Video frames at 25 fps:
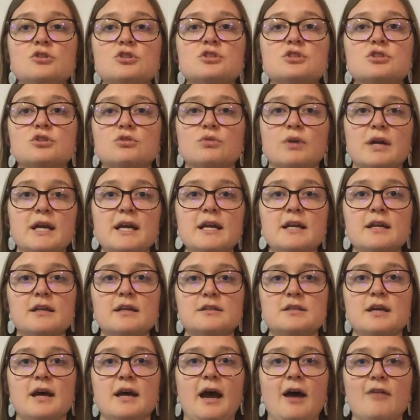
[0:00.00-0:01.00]
just great
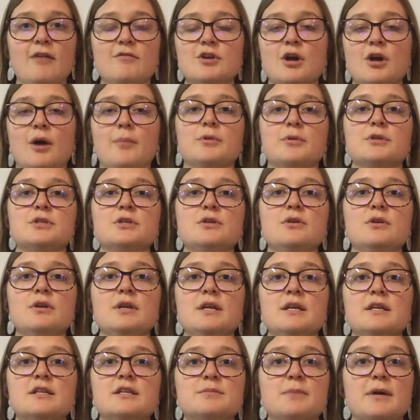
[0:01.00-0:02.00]
to have the
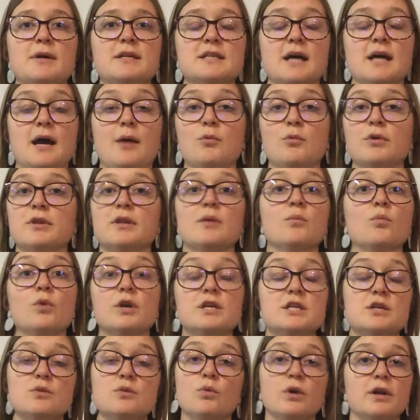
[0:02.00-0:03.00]
opportunity to spend time with them
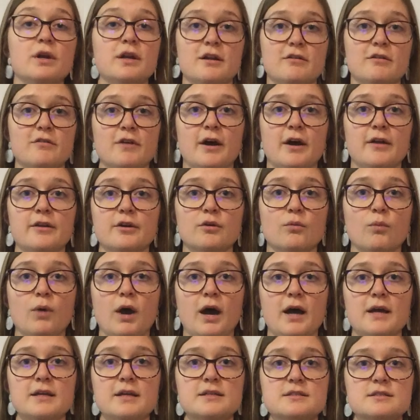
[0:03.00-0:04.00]
when you wouldn't have
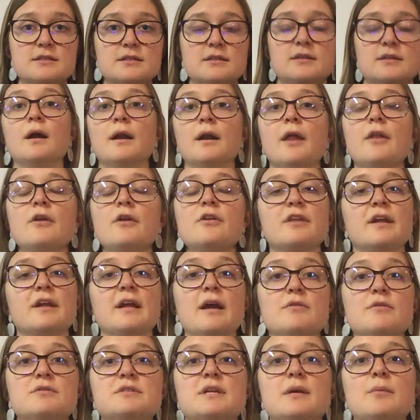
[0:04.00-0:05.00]
otherwise. Another thing
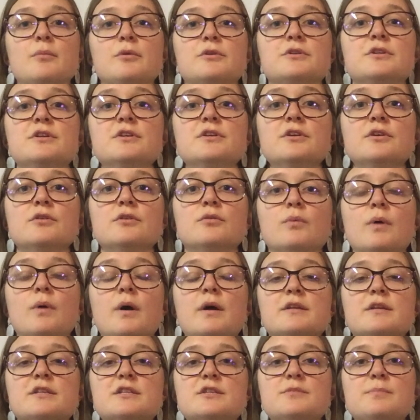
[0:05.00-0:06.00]
I was able to do
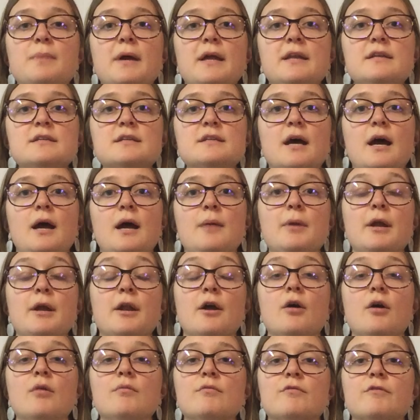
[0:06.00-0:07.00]
was spend time at
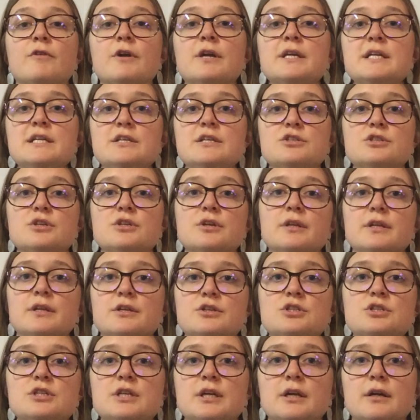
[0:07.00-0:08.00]
home for Easter
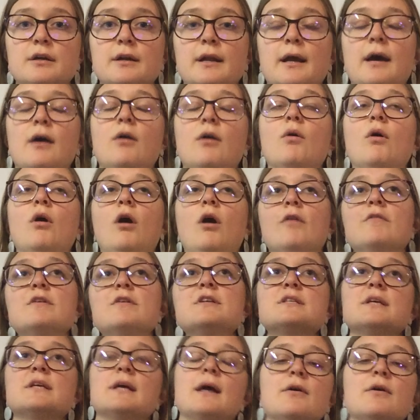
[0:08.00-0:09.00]
this year. Now,
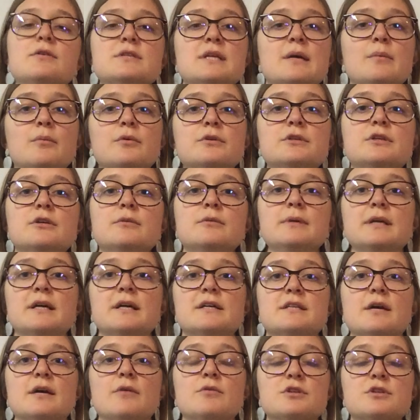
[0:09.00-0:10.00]
obviously, I was able to
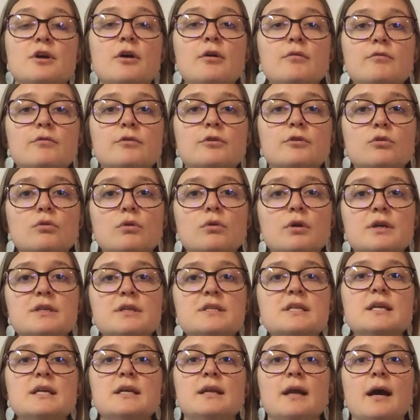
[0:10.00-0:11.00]
because I was home for
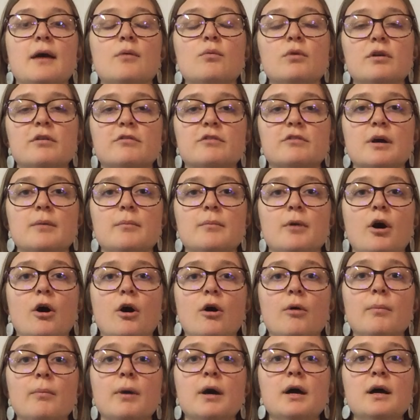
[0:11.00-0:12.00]
quarantine. I would have come
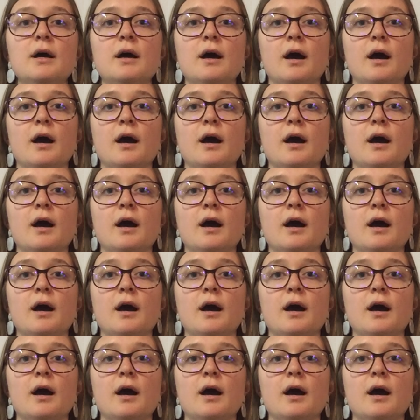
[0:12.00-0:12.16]
home,